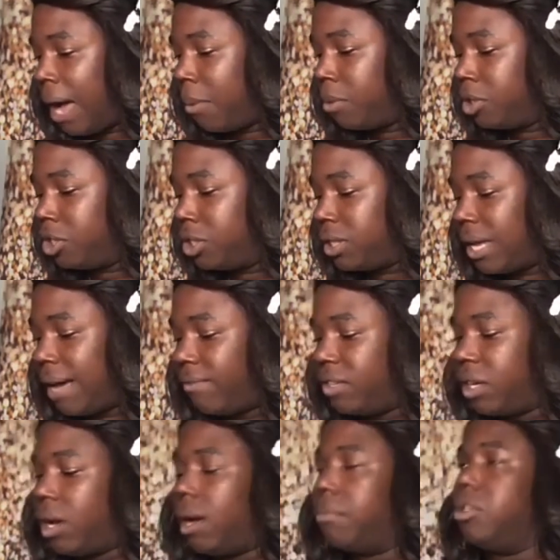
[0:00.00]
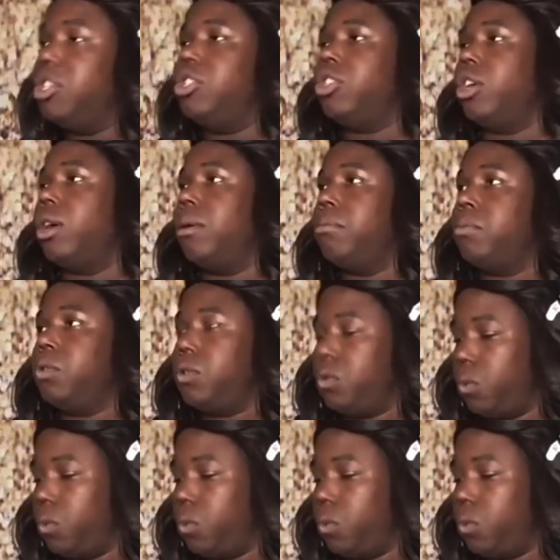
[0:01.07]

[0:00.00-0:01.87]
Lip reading: would just have to come to terms